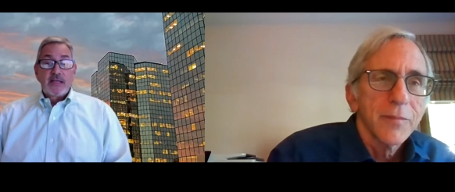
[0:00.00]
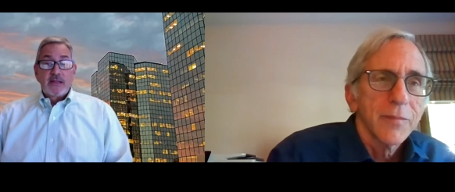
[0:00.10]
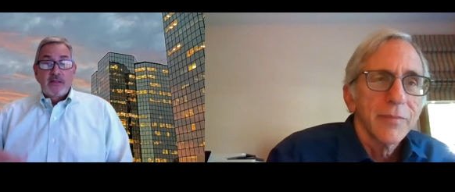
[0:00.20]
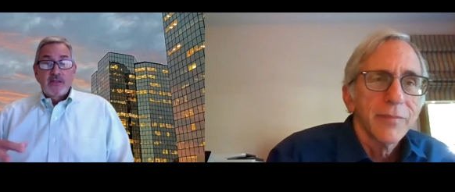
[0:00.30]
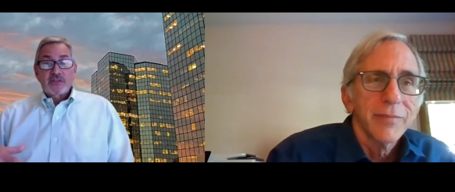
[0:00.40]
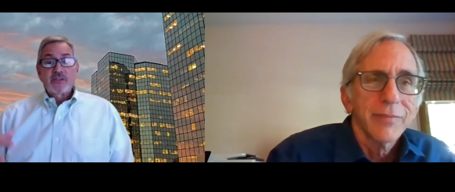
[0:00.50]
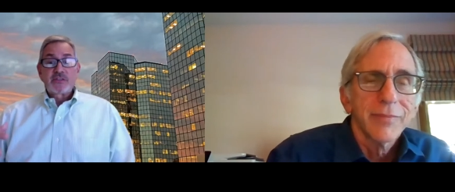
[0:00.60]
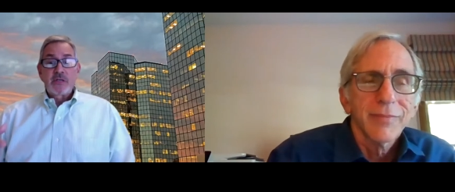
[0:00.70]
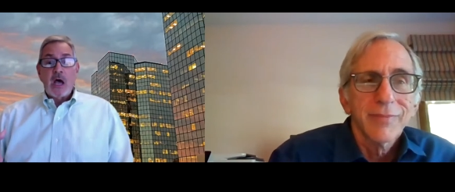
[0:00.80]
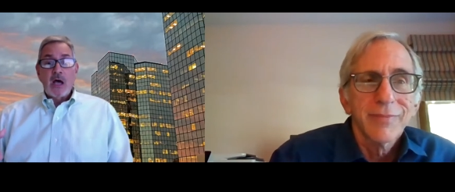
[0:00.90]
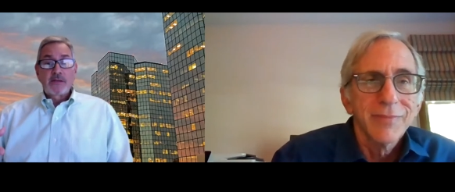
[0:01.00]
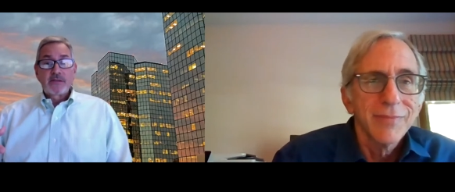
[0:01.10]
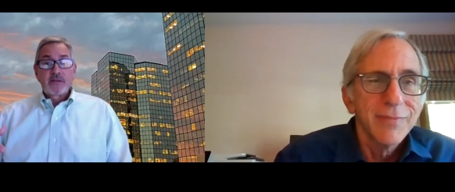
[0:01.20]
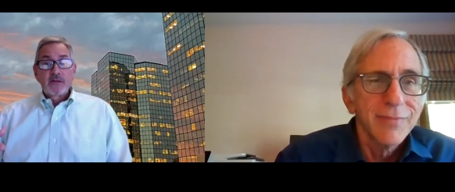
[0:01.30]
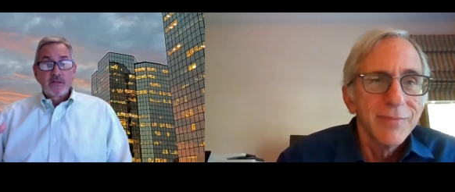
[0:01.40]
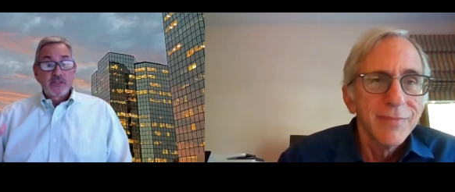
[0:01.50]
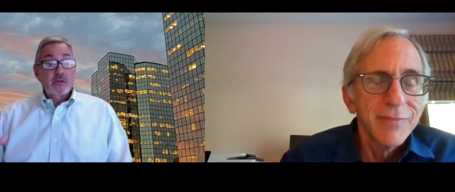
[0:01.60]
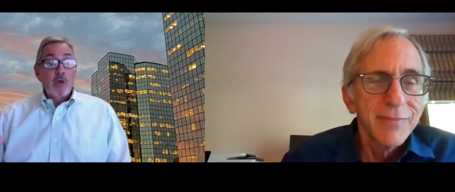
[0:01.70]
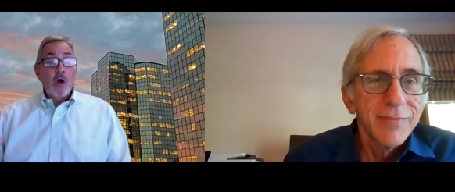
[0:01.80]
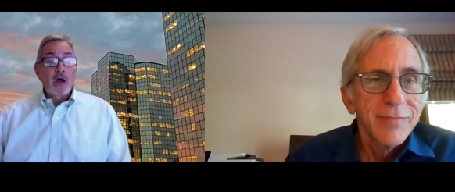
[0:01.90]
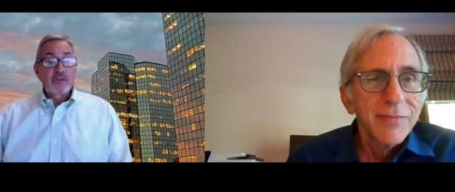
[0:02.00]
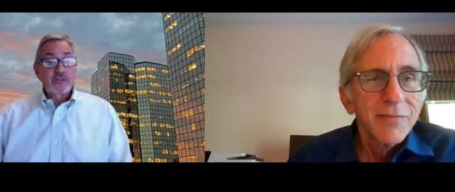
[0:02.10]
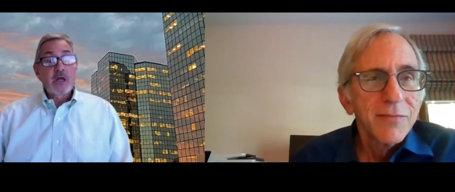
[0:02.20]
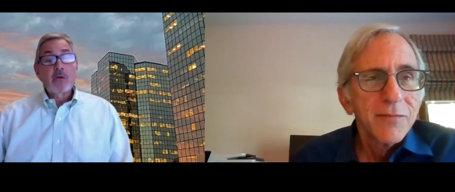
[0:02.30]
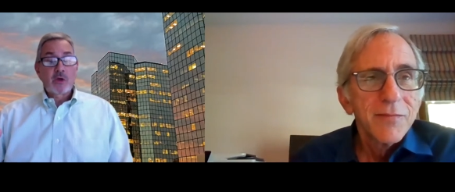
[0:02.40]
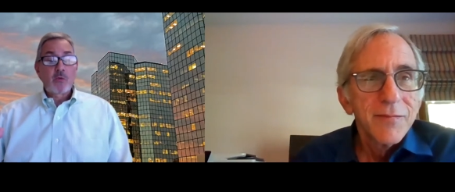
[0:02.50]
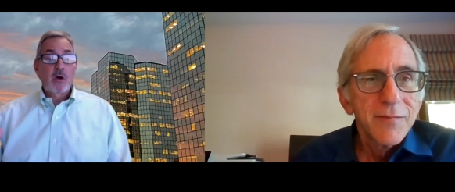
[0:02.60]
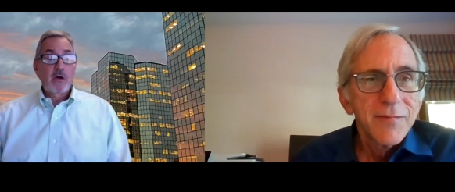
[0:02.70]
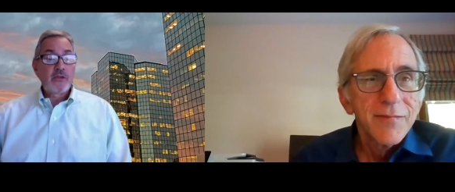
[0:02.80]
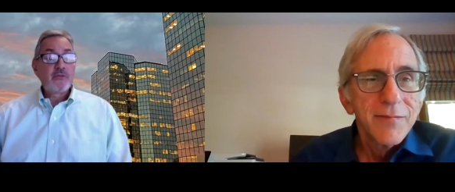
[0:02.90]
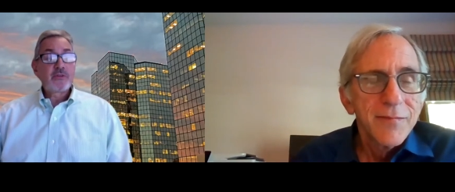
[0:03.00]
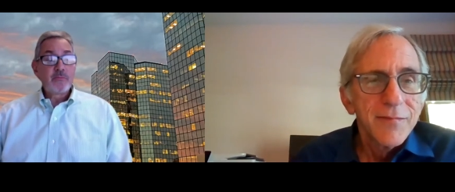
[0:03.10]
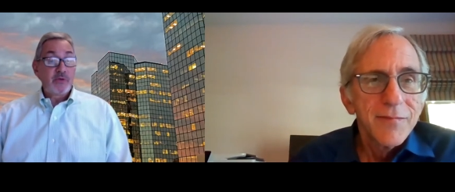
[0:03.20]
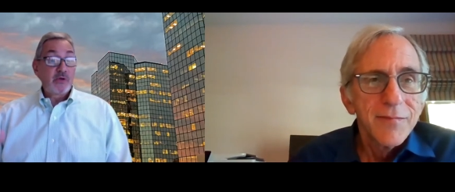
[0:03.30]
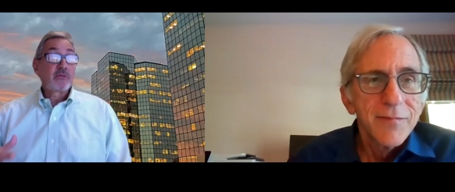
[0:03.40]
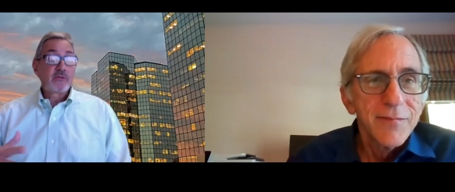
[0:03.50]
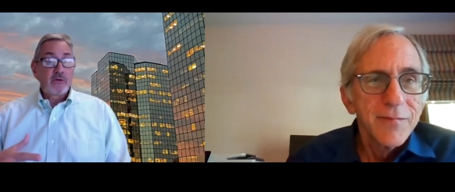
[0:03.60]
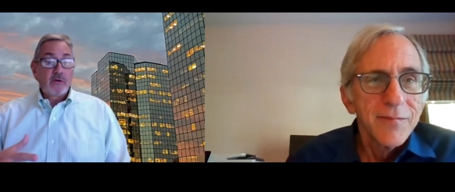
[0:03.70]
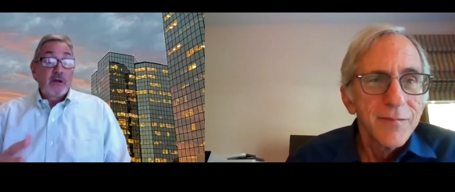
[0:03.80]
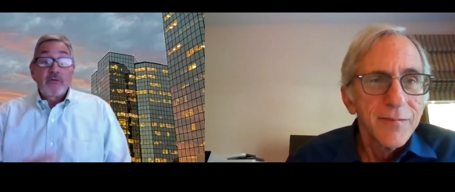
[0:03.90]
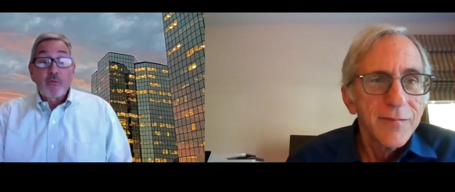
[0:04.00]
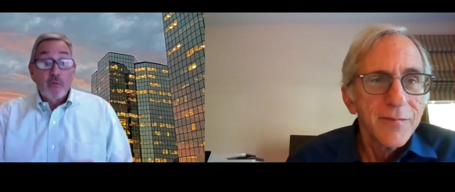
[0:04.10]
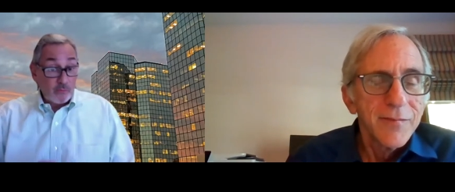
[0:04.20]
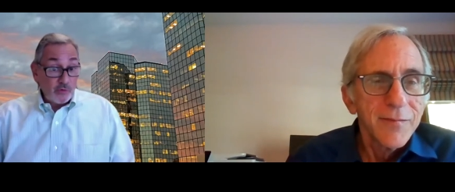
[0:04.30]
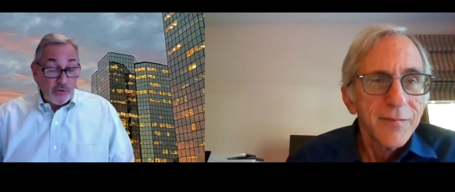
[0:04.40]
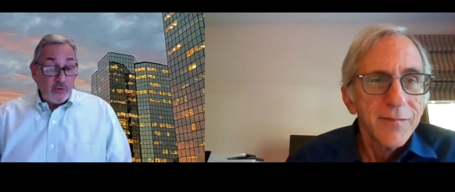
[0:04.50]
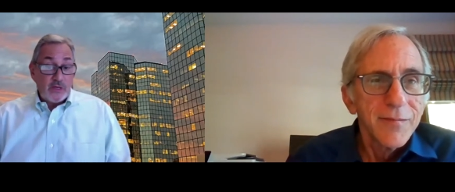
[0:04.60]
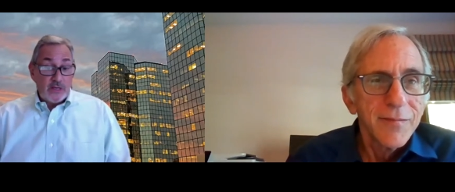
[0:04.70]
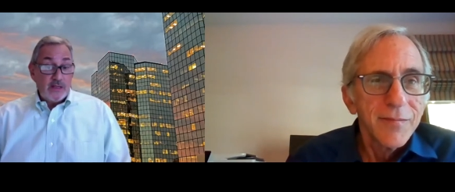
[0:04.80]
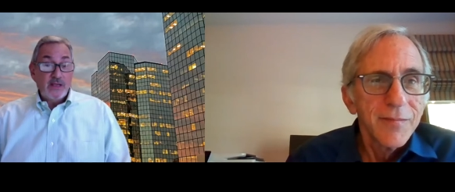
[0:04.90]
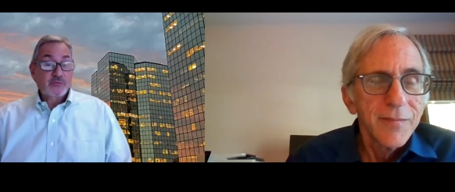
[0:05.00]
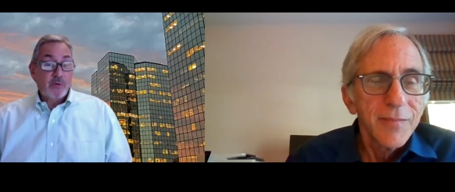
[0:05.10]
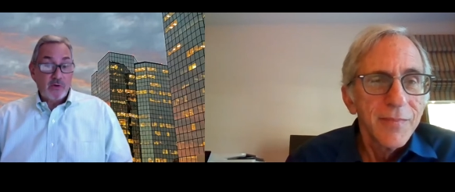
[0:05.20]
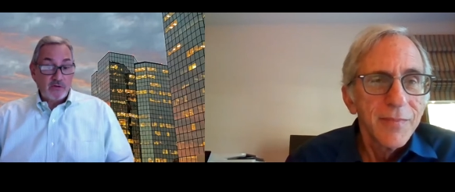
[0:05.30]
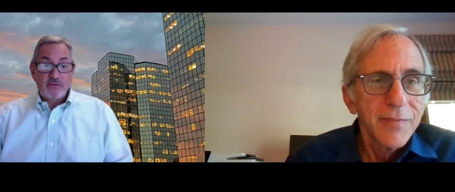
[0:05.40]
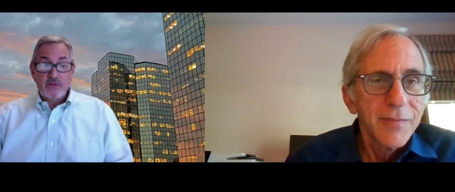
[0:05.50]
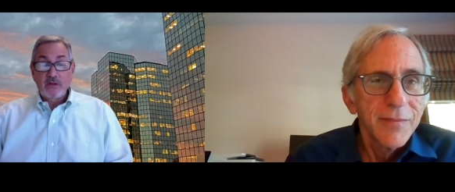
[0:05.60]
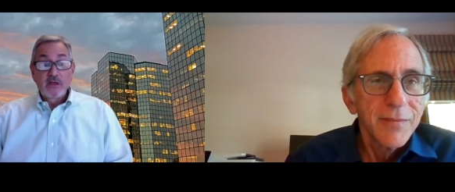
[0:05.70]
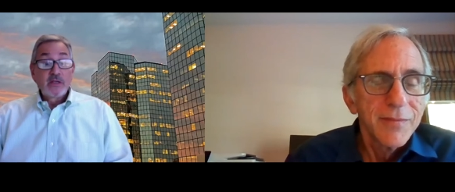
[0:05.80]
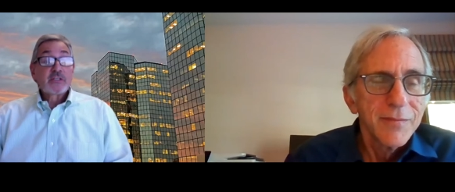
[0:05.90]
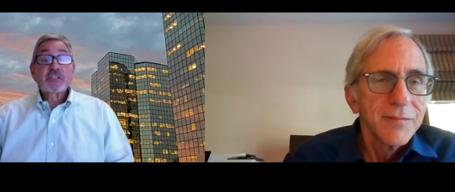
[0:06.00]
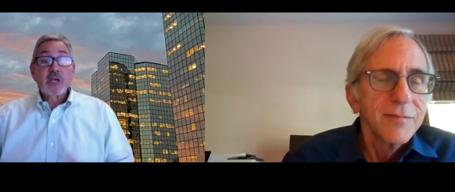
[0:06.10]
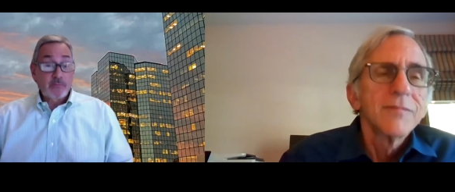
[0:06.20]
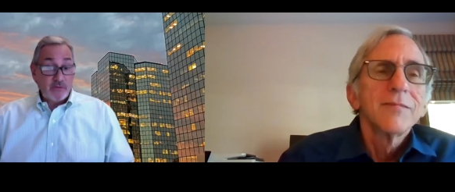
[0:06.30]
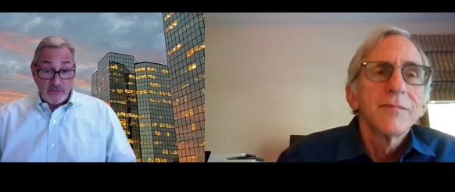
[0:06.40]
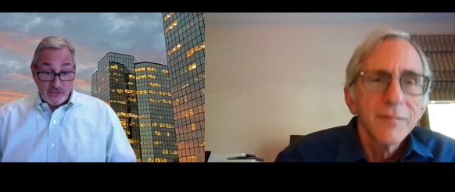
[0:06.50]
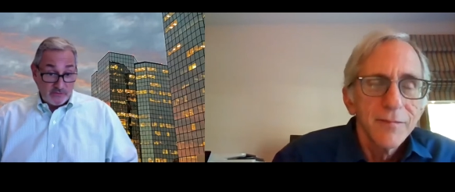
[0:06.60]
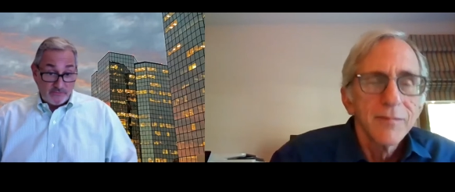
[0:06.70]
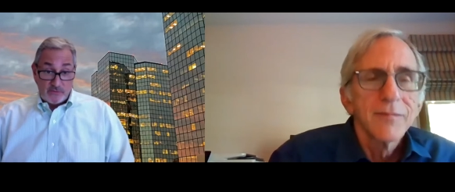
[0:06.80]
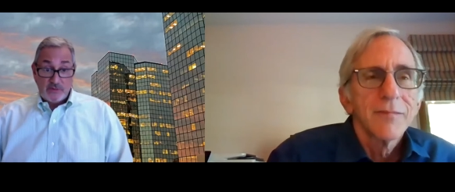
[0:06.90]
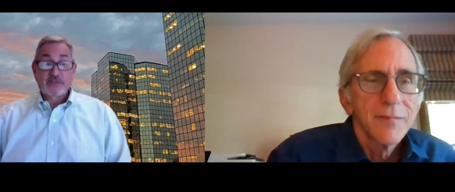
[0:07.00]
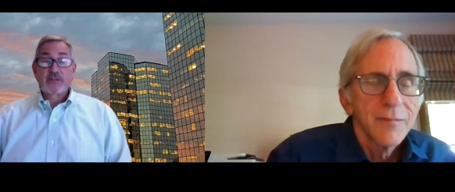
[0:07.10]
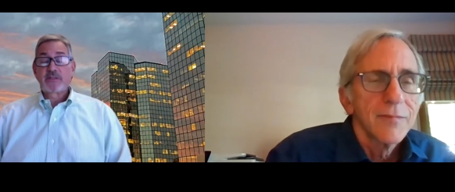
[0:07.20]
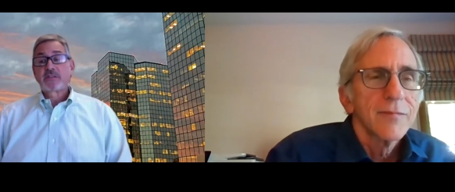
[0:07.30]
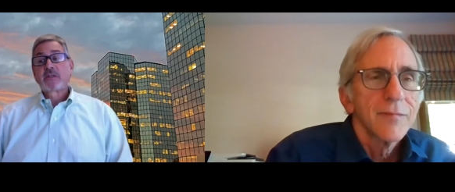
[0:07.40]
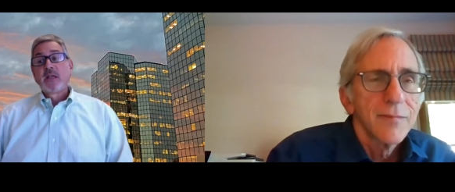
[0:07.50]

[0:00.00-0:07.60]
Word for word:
Speaker 1: this does not, This law does not require you to build a, an affordable unit as part of the subdivision, for instance.